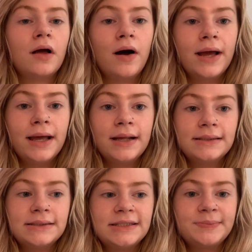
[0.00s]
I
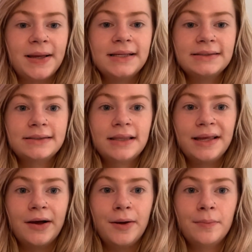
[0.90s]
didn't space
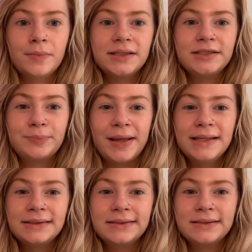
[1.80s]
the
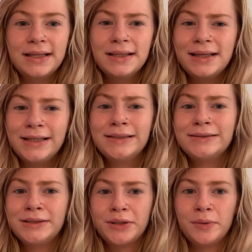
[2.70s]
space
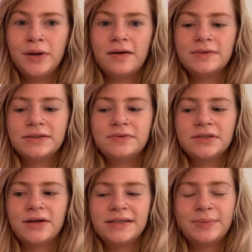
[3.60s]
thingies, you know, when you have a
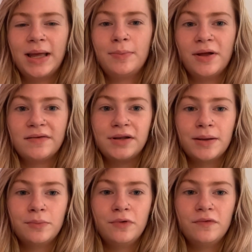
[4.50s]
different size paper you have to
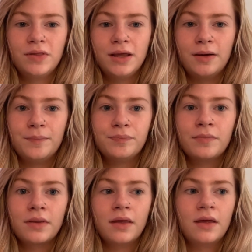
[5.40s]
like move the
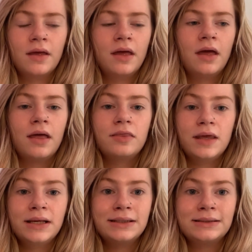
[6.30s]

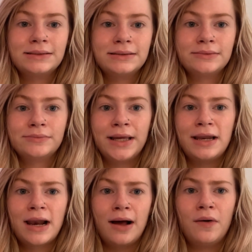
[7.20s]
things in
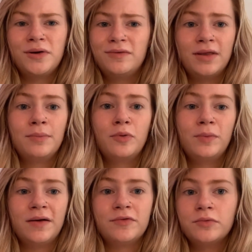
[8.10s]
and out. I don't know if they
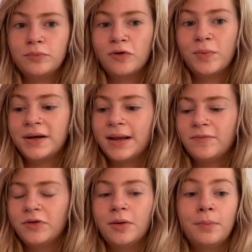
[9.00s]
probably have a proper
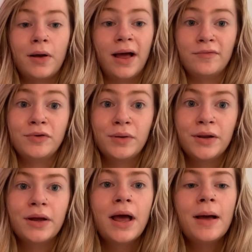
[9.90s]
name for them, but I have no
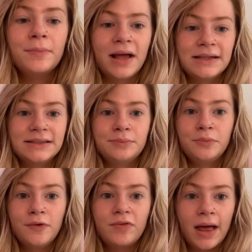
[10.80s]
clue. But yeah, I didn't
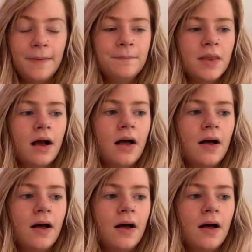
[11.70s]
move them.